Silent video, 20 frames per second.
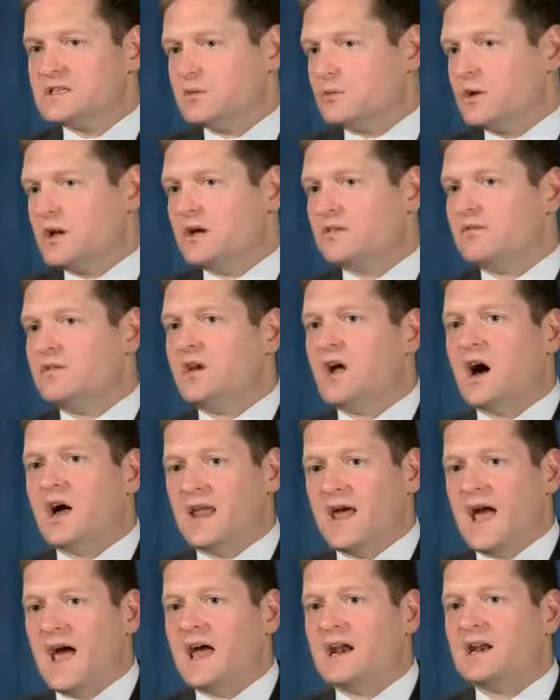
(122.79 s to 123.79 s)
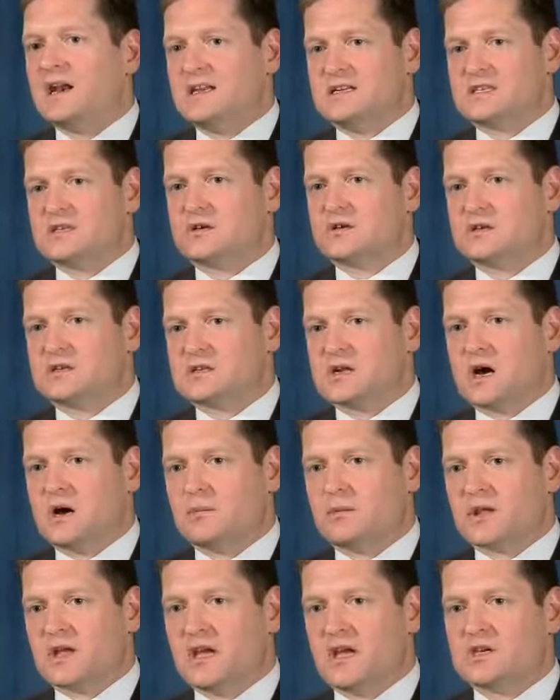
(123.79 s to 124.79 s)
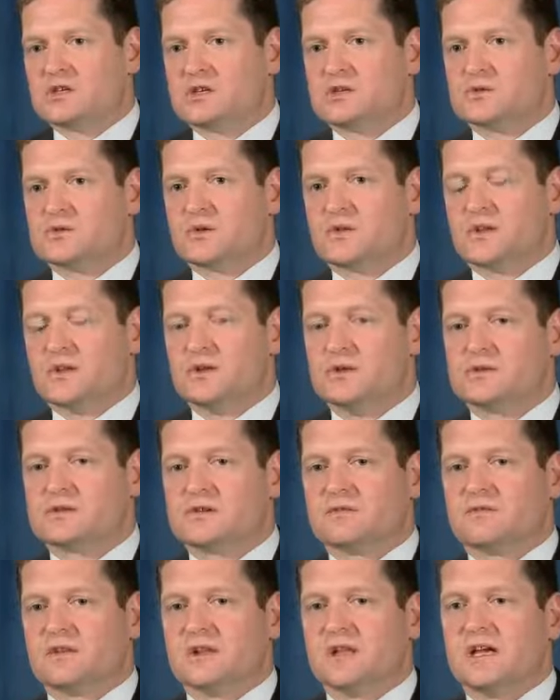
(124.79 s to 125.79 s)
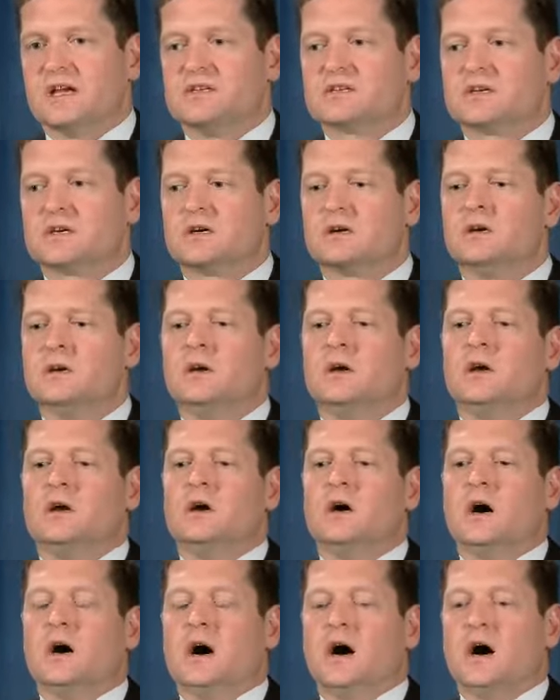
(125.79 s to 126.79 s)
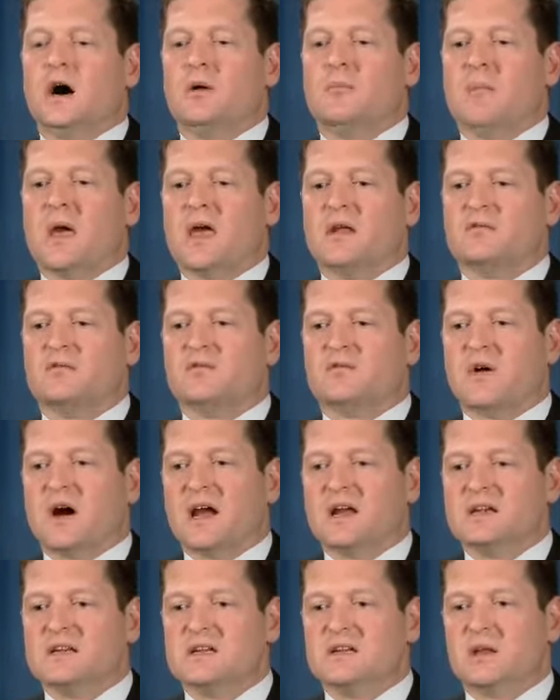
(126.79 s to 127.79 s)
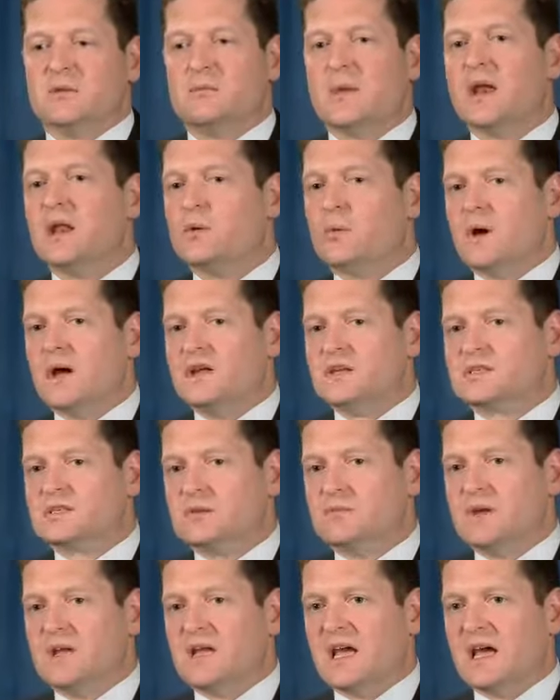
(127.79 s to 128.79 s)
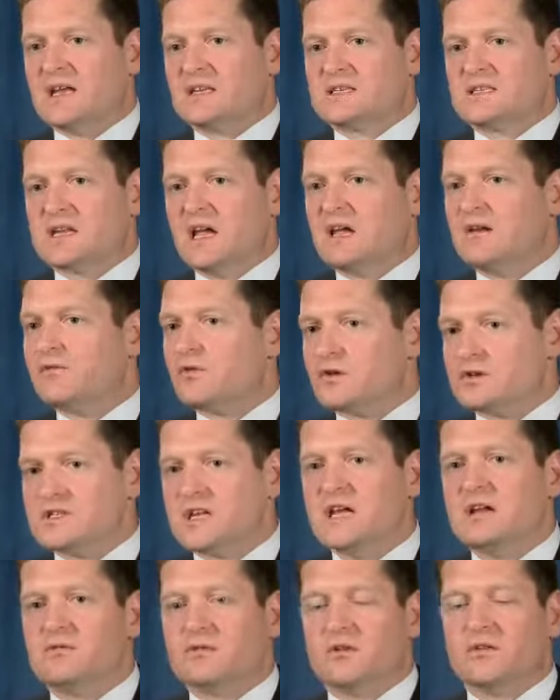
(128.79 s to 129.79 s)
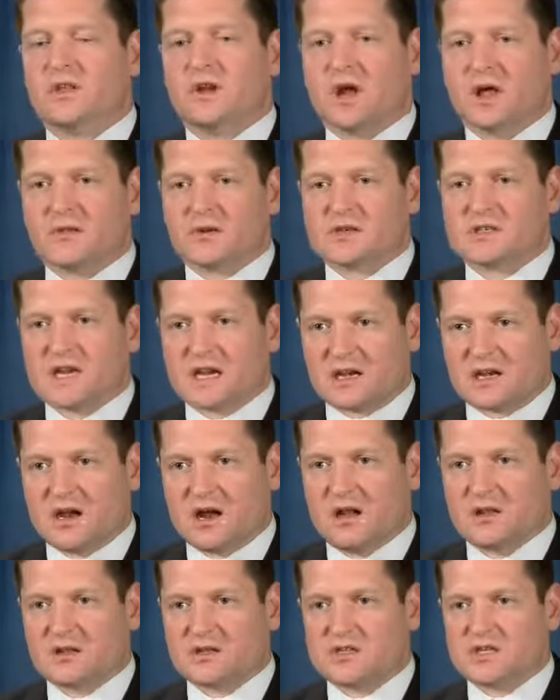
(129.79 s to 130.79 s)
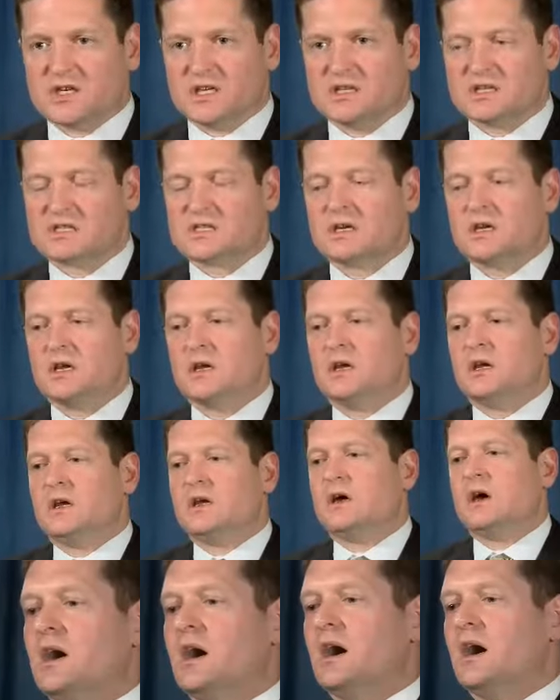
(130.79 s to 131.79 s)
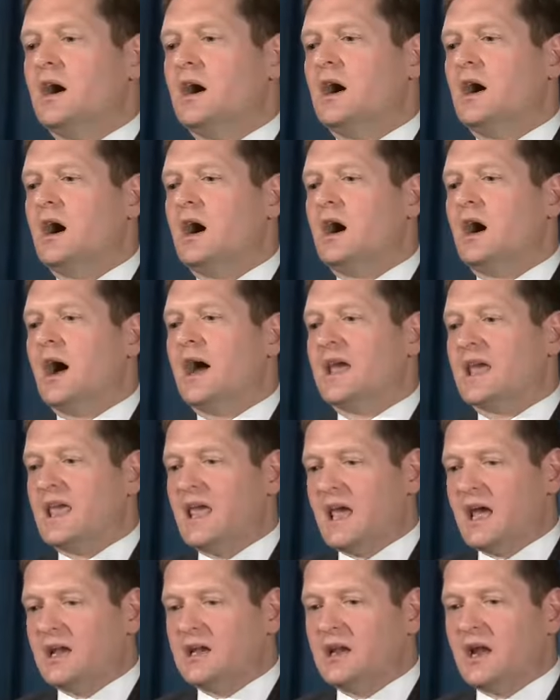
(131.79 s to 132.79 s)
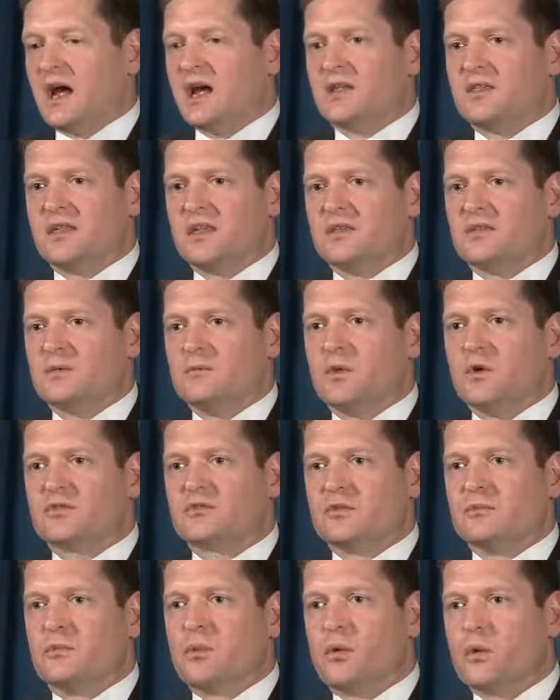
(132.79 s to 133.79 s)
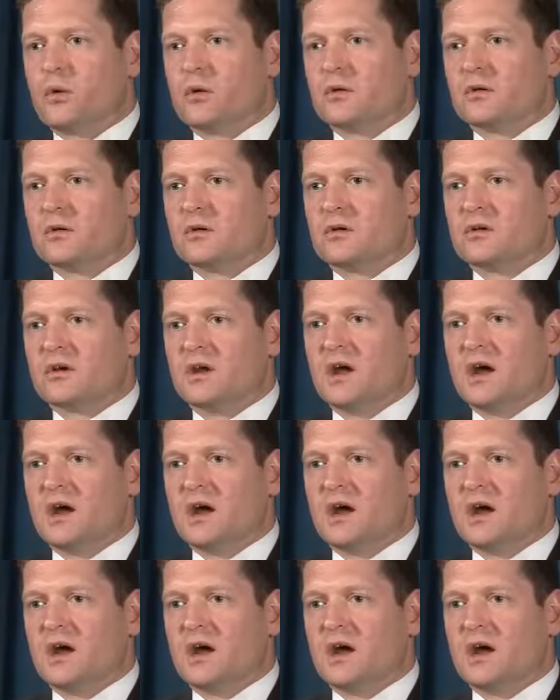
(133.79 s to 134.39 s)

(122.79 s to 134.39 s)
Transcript: that we have not had any serious complications with the use of the laser and find it in many ways to be as safe or safer than other technologies. Again, I think the most important